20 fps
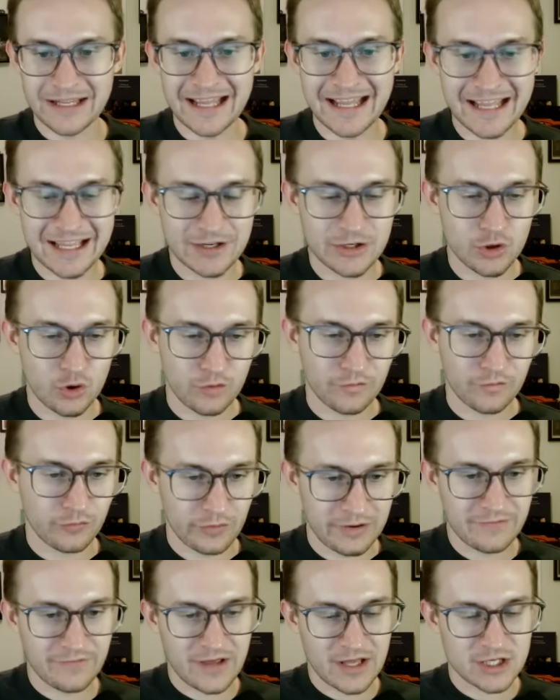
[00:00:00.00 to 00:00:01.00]
and your
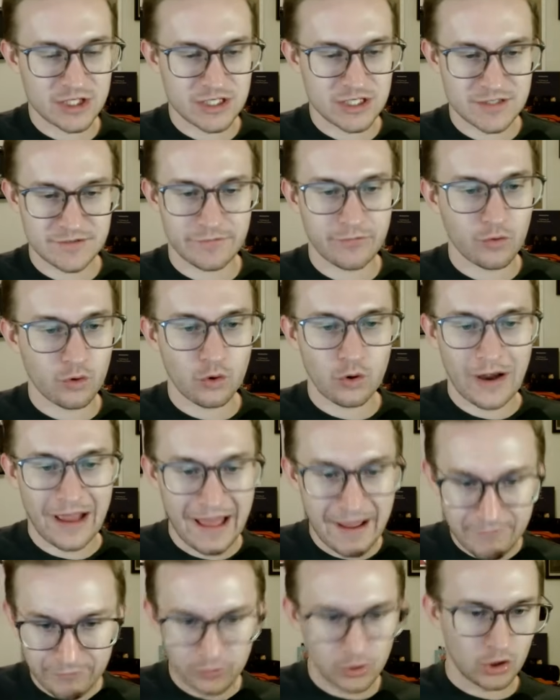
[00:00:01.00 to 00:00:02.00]
free veggies
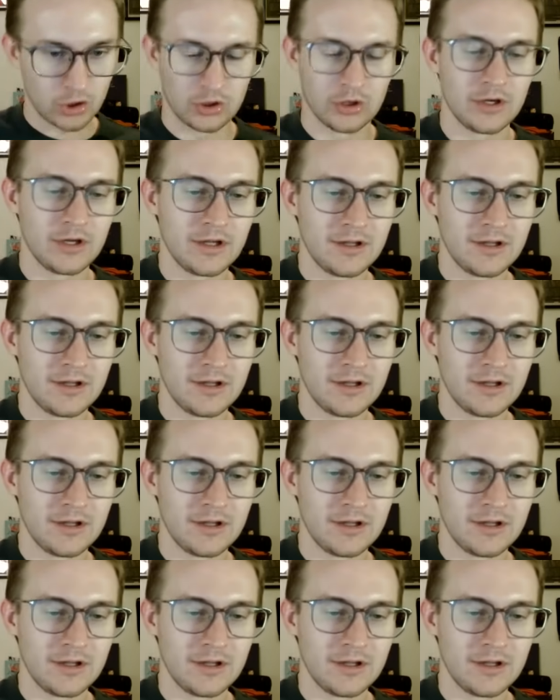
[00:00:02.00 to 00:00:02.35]
forever.